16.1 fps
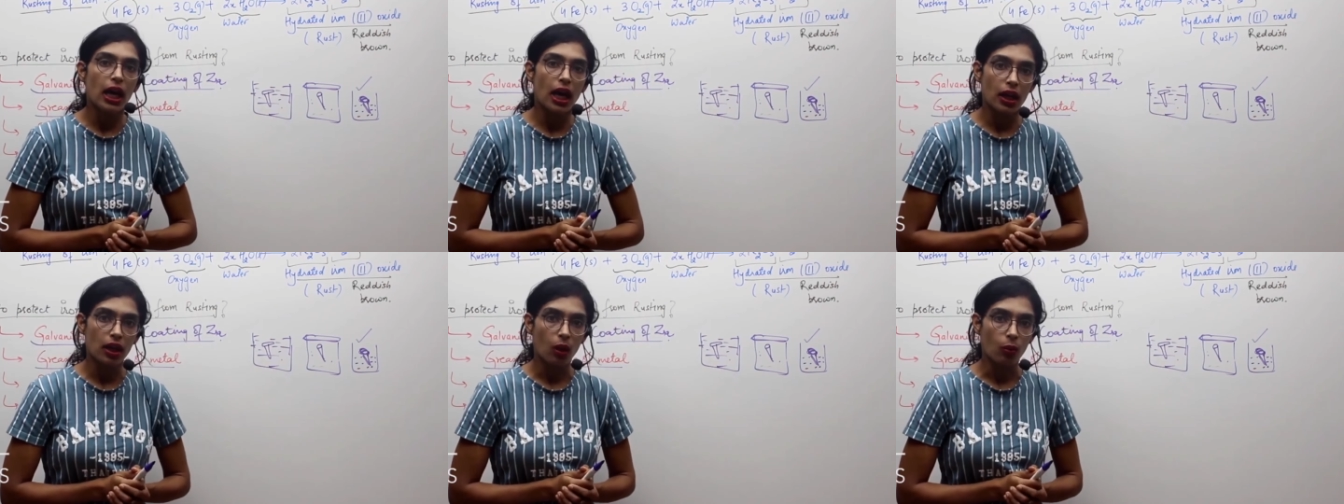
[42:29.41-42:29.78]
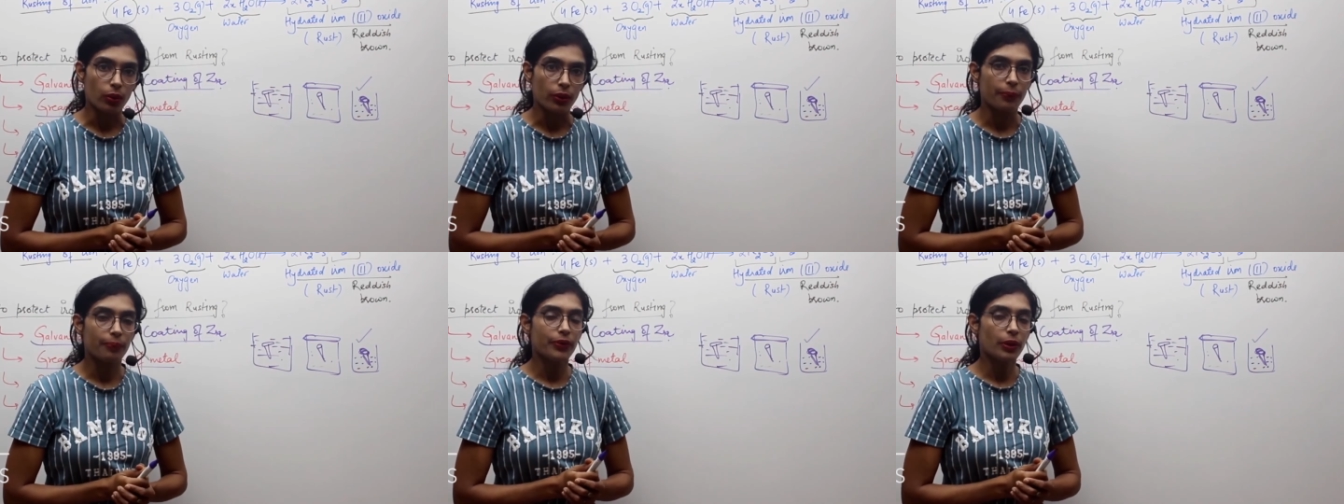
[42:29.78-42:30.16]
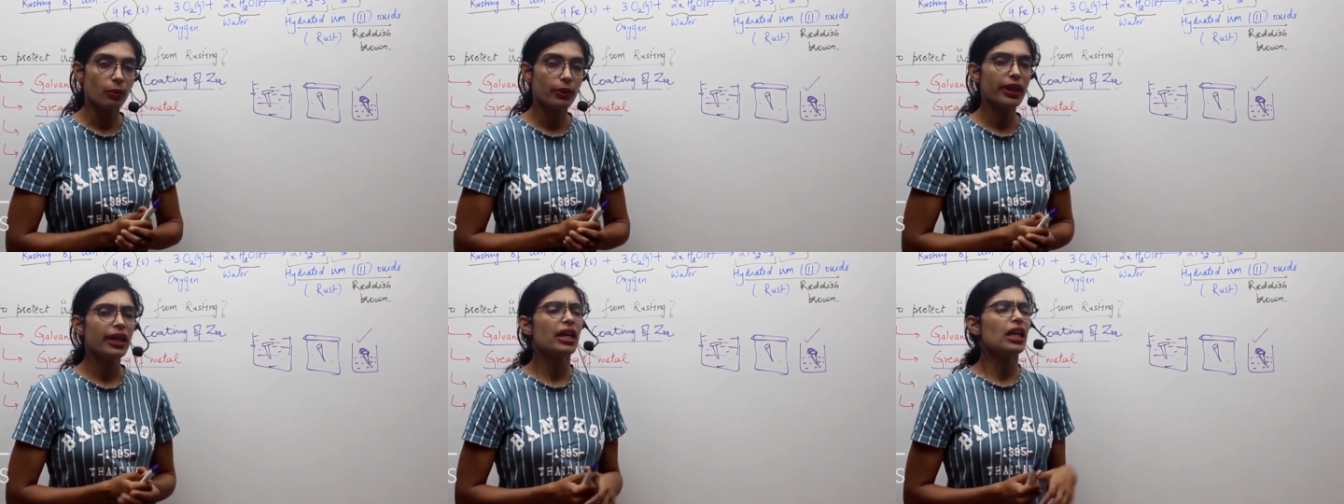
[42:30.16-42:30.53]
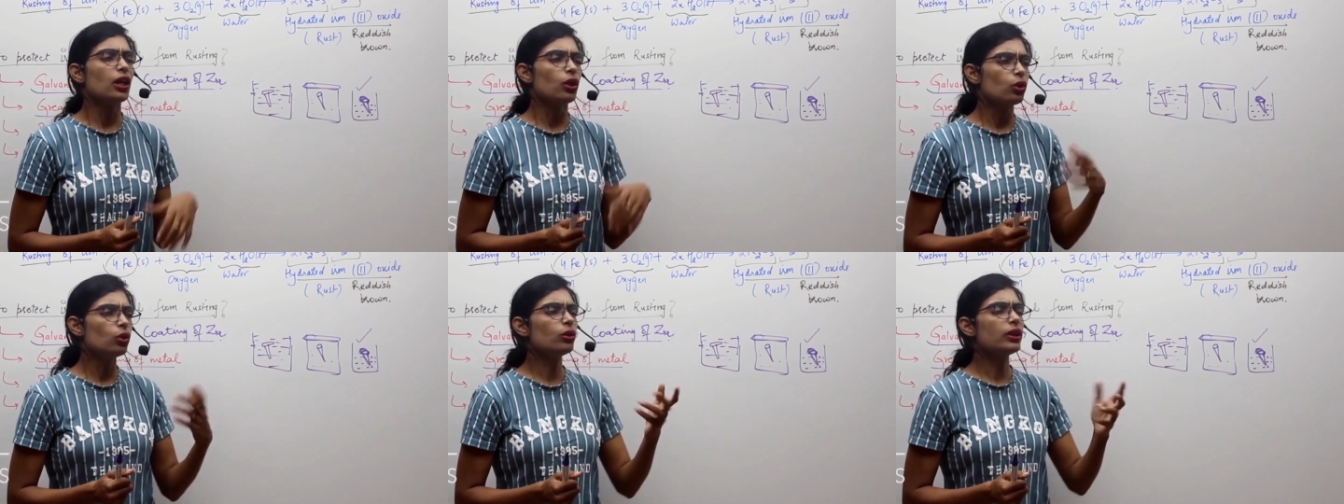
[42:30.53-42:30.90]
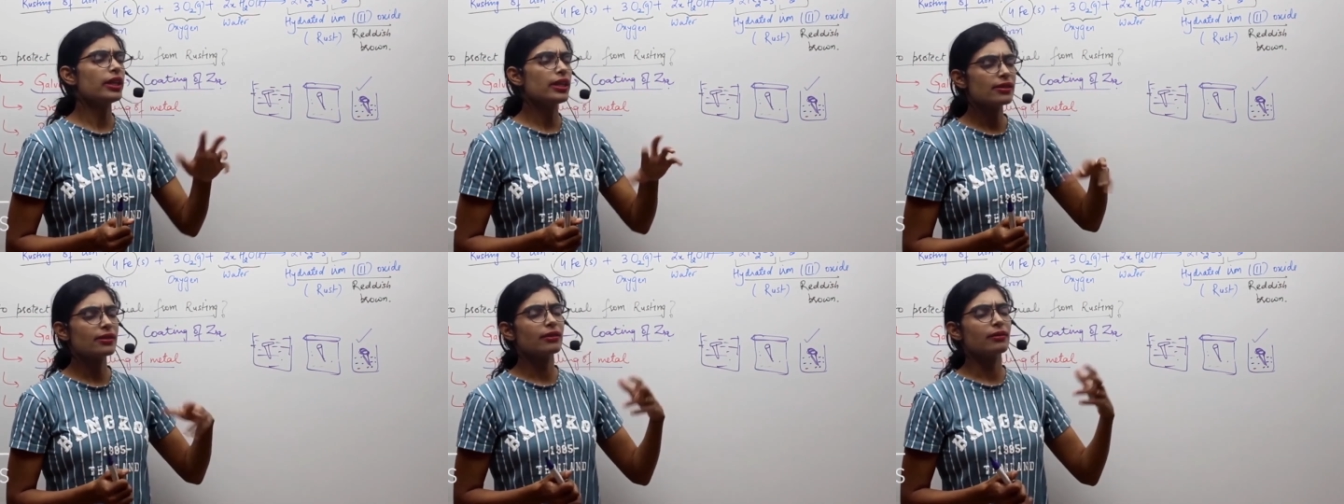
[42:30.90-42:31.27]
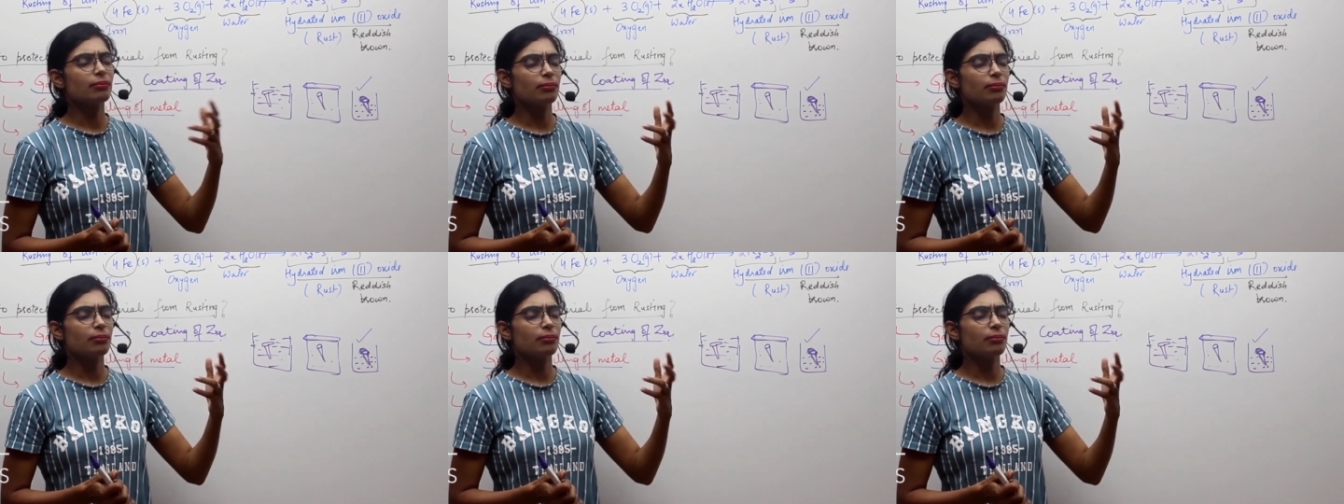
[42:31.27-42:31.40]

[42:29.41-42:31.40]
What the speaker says: around. Okay, though there is